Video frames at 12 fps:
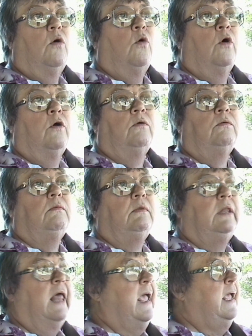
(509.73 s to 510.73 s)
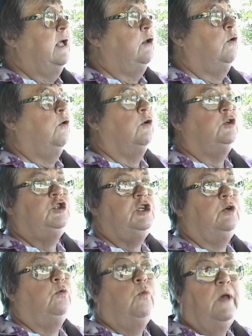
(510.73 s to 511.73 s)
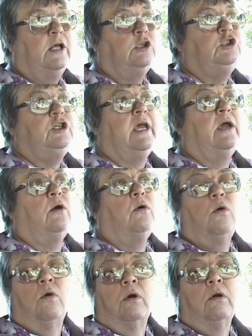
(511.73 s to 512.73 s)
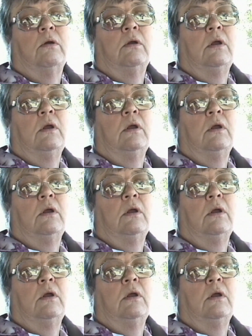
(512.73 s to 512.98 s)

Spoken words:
or lay in her wheelchair or